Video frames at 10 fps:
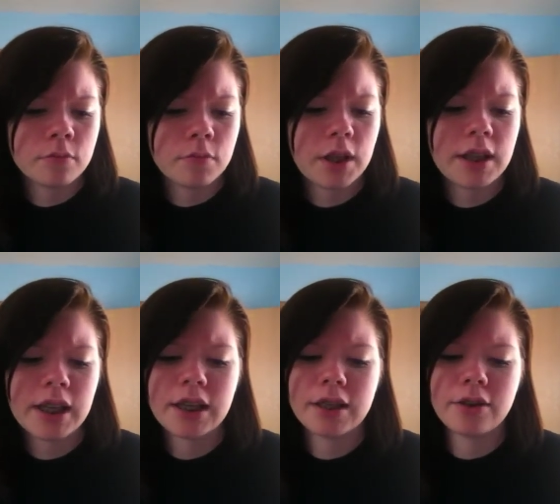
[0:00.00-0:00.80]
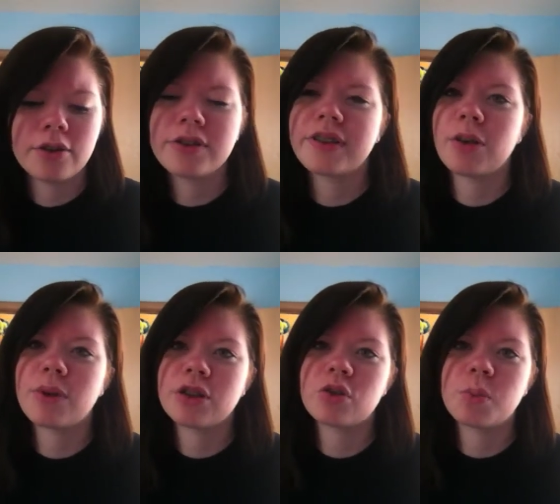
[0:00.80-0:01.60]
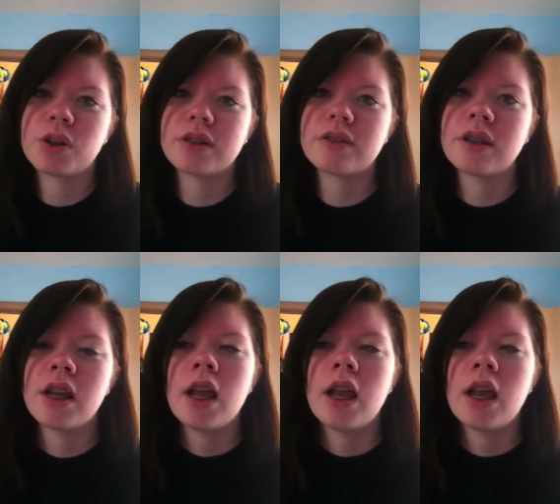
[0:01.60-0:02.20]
They like girls that watch sports,